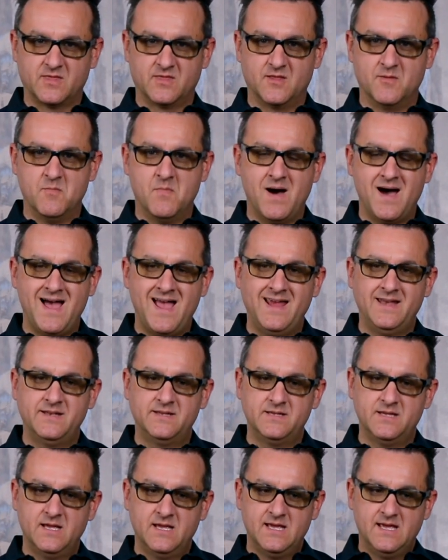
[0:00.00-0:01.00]
the
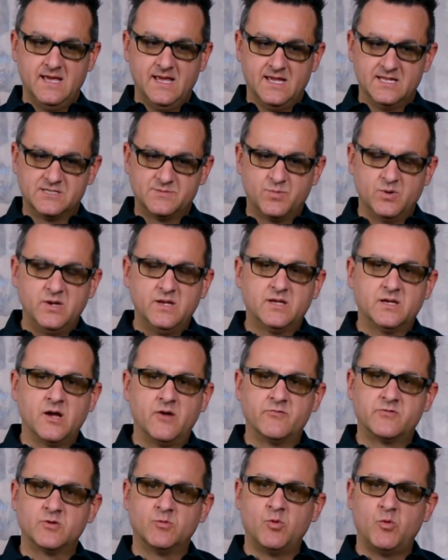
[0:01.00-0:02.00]
mind is pretty
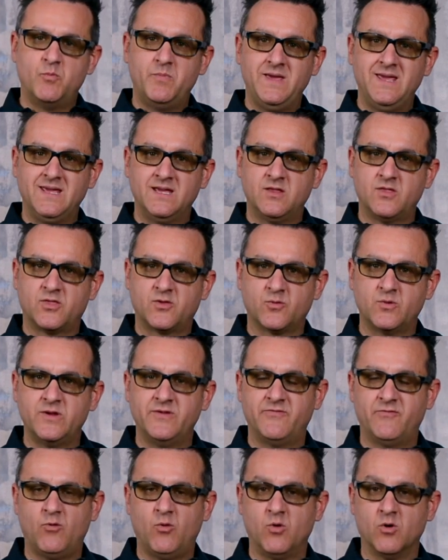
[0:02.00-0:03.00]
comfortable being in
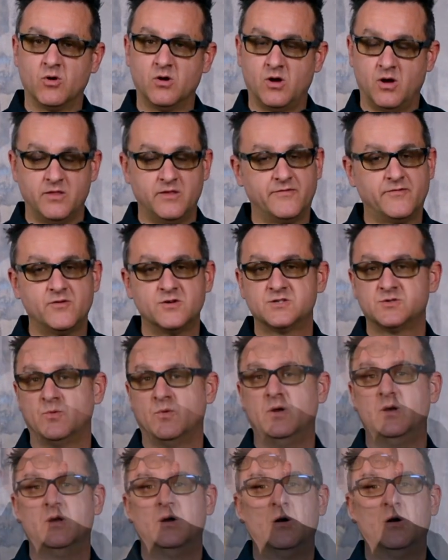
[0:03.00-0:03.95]
3/4 on the first one.